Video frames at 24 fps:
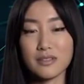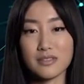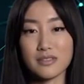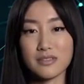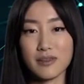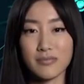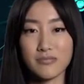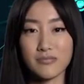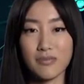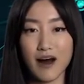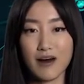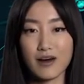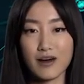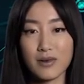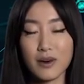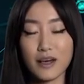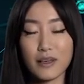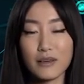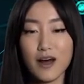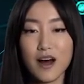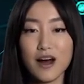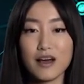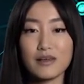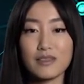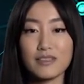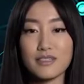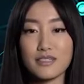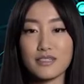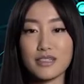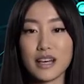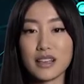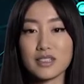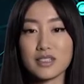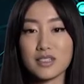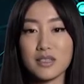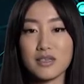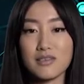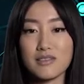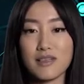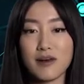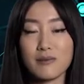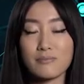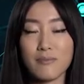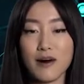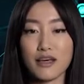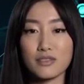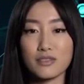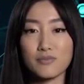The following are the stages
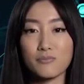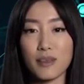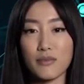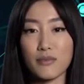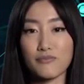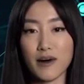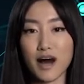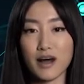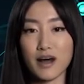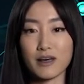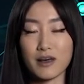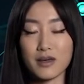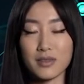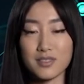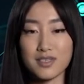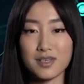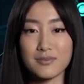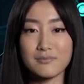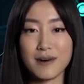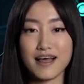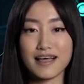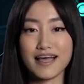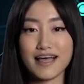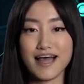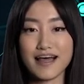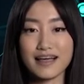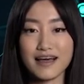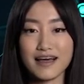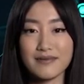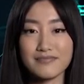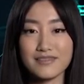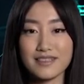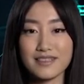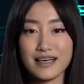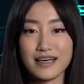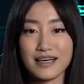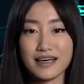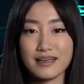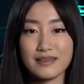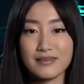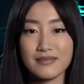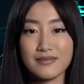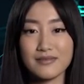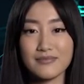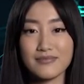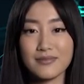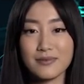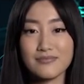that must be followed to make
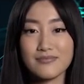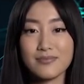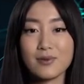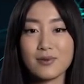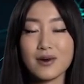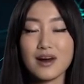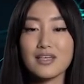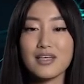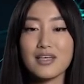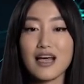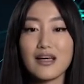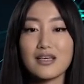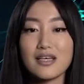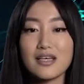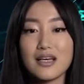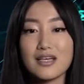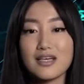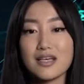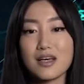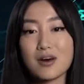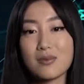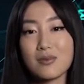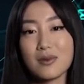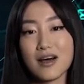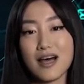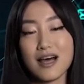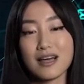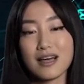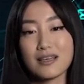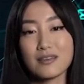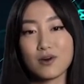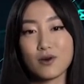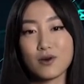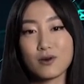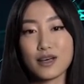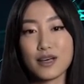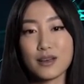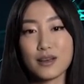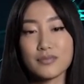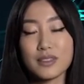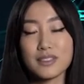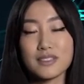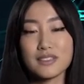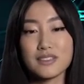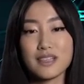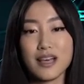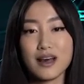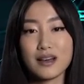NFT. Before attempting to create or
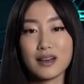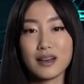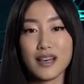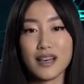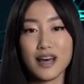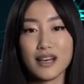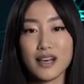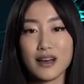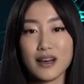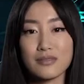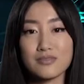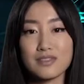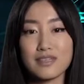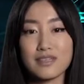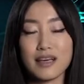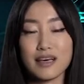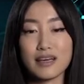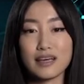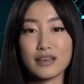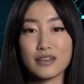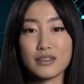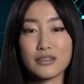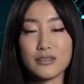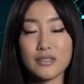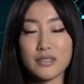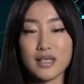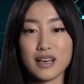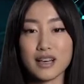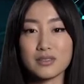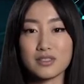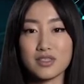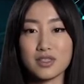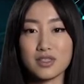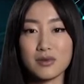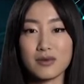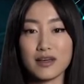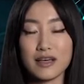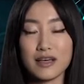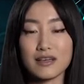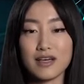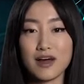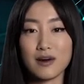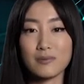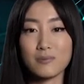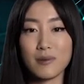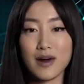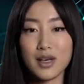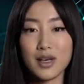even sell an NFT, ensure you
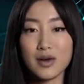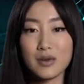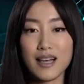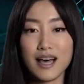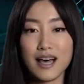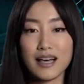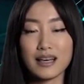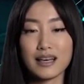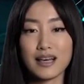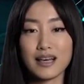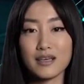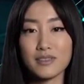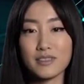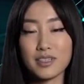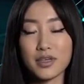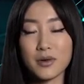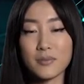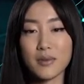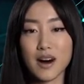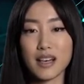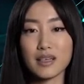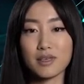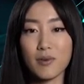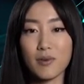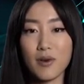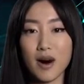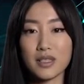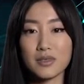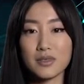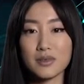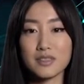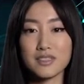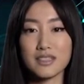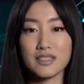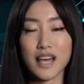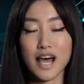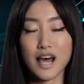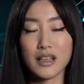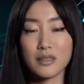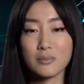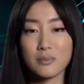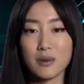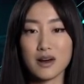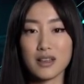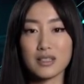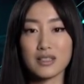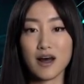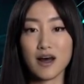know what you're getting into and you
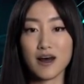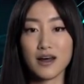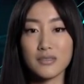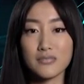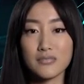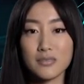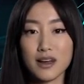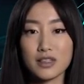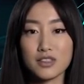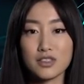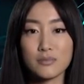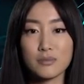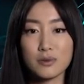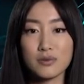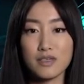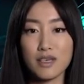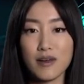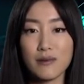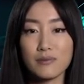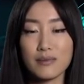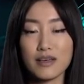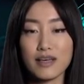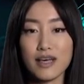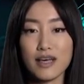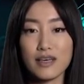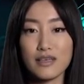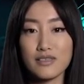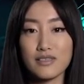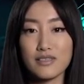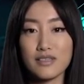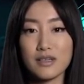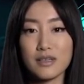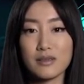understand what a non-fungible token is.